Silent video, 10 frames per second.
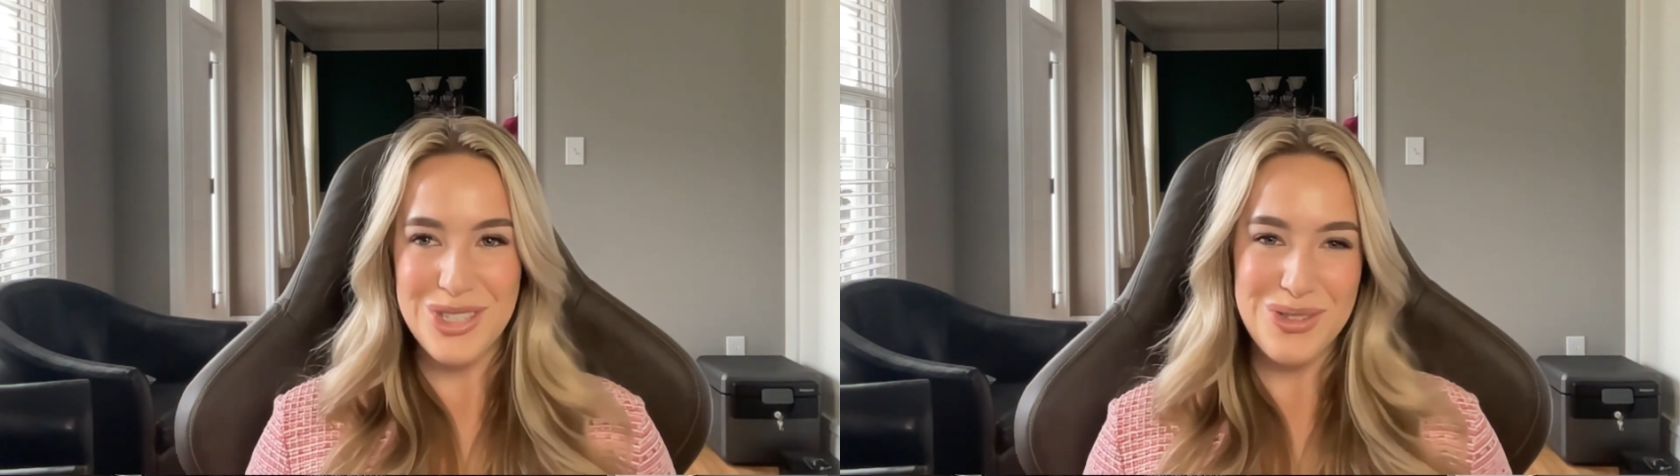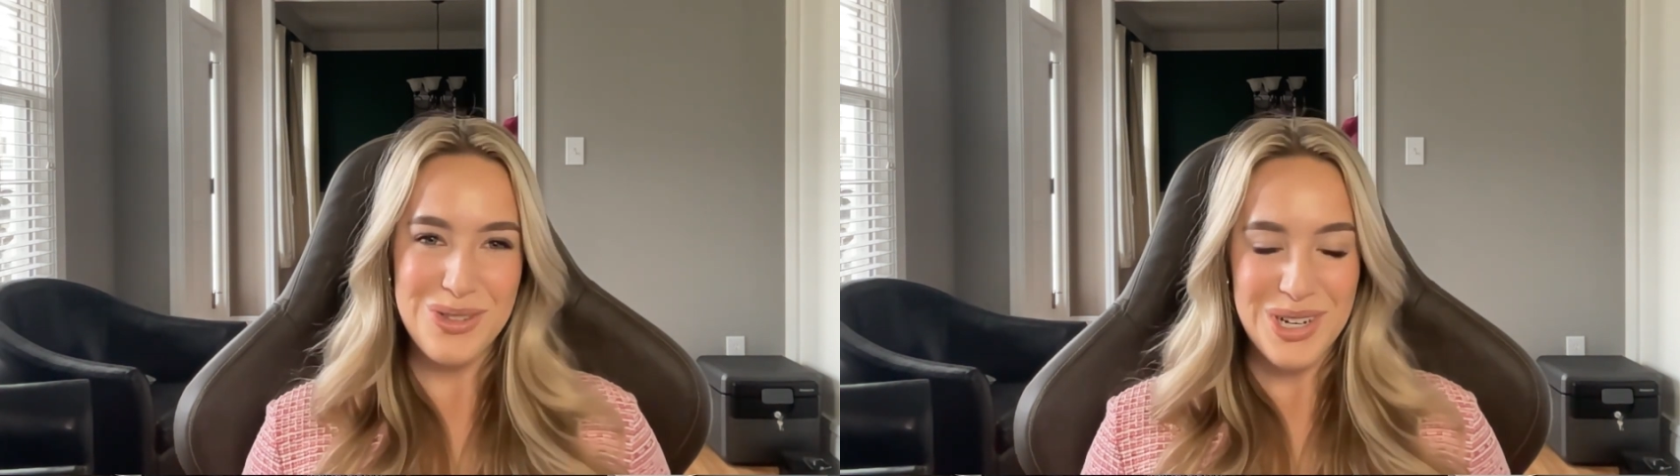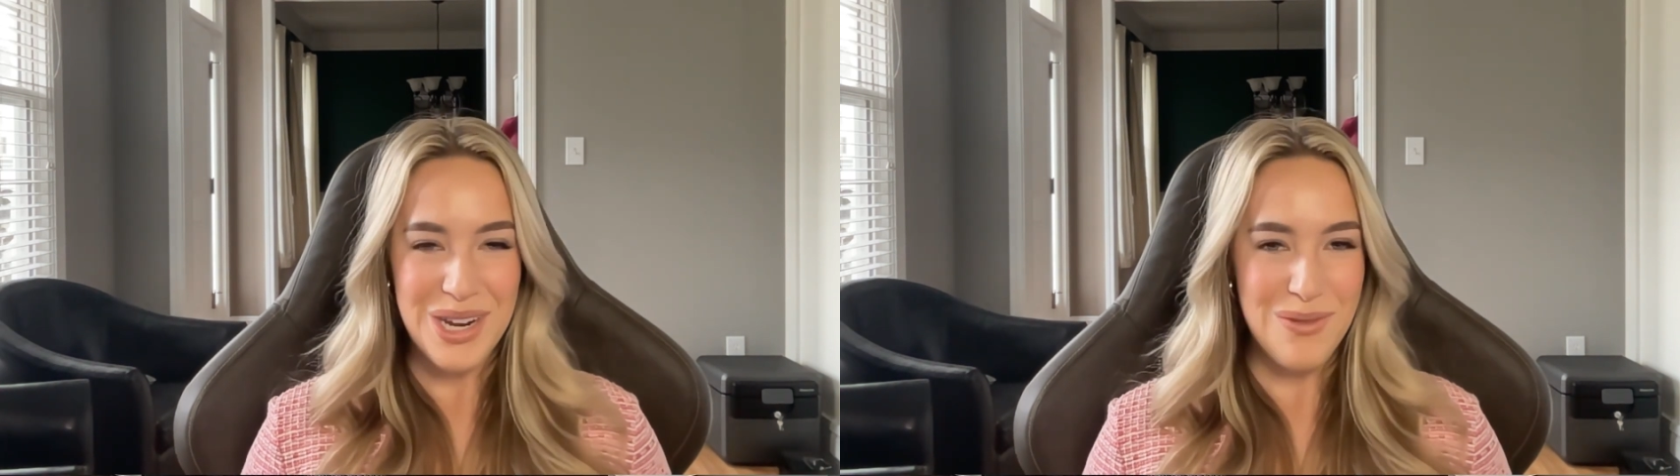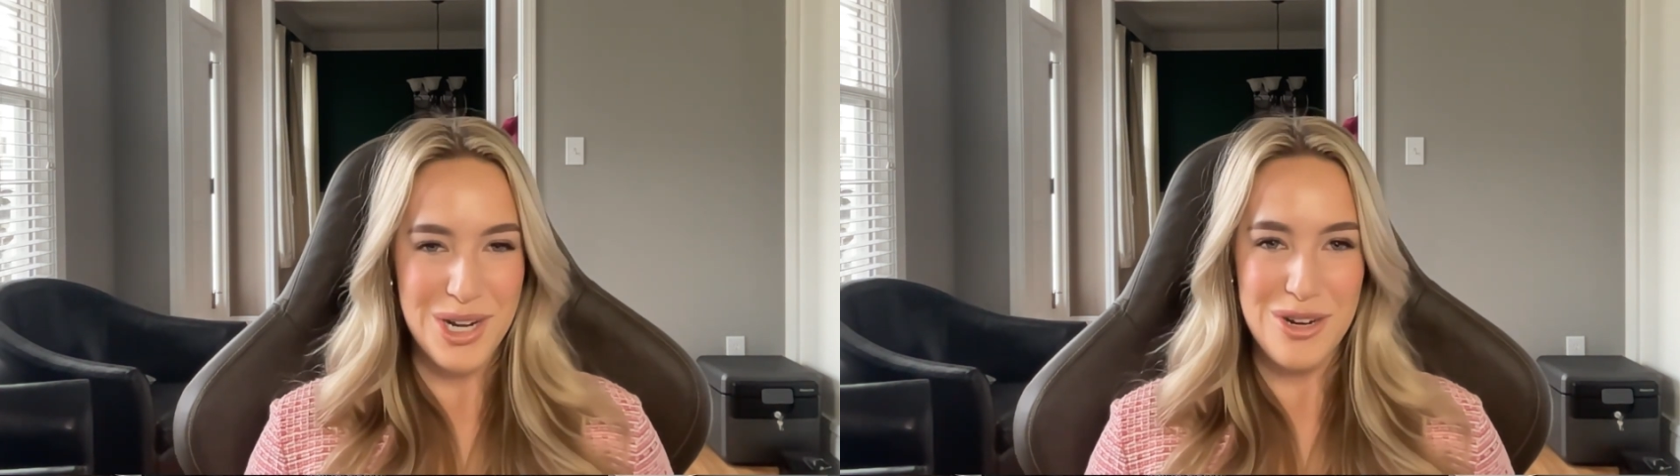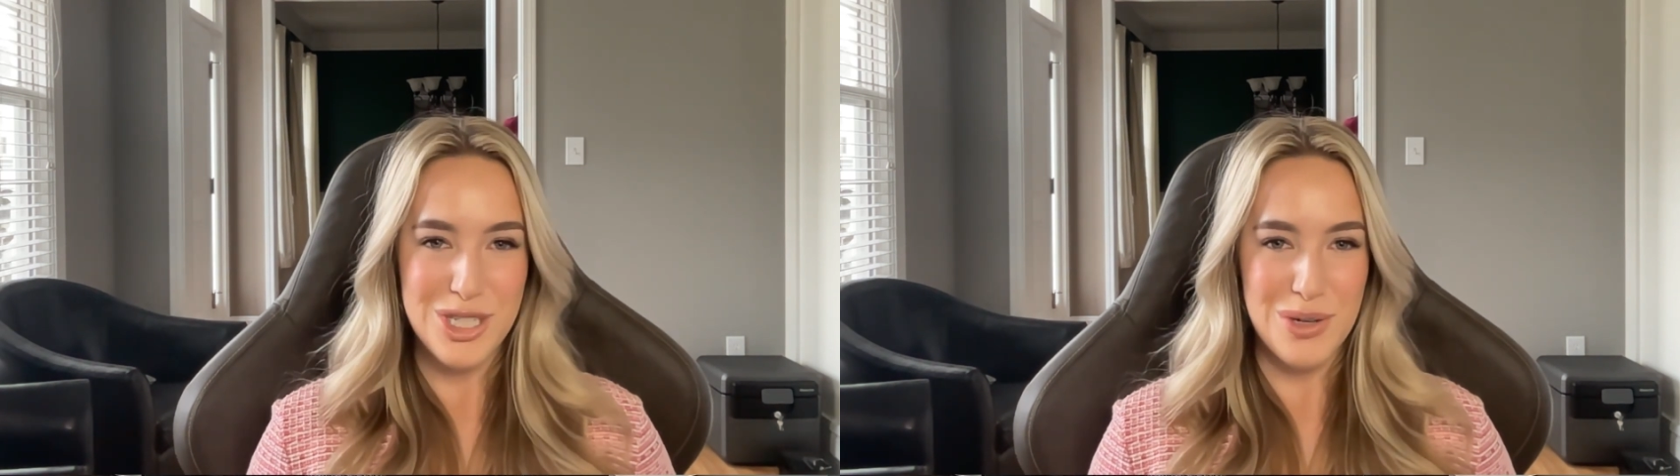do look at
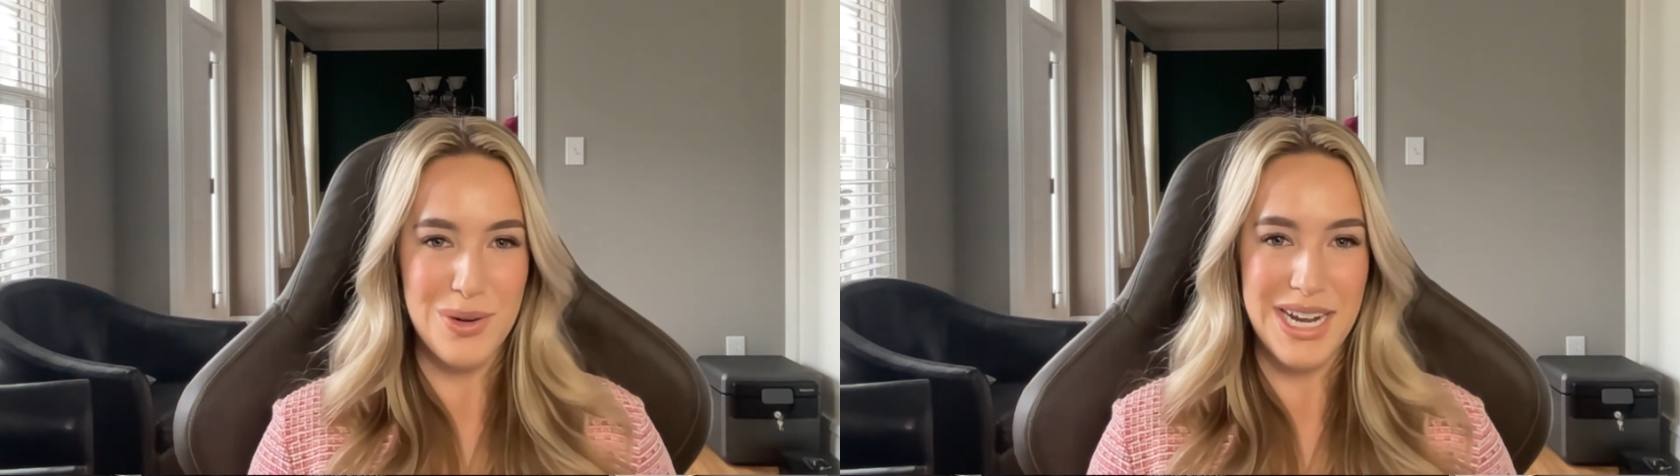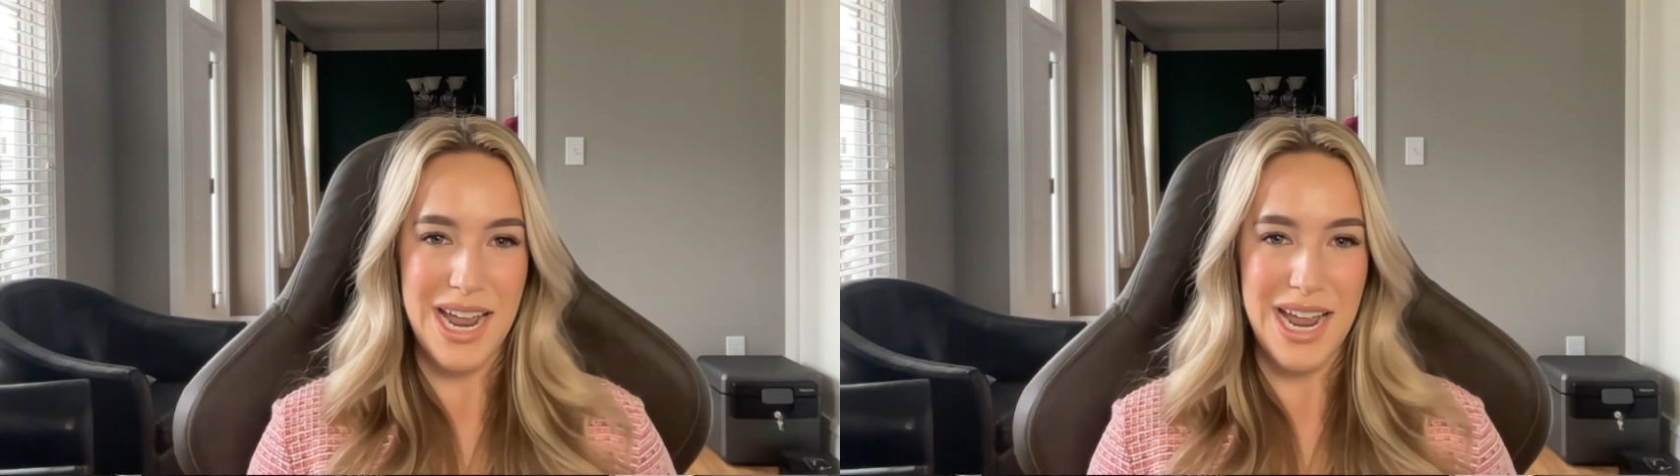what you're doing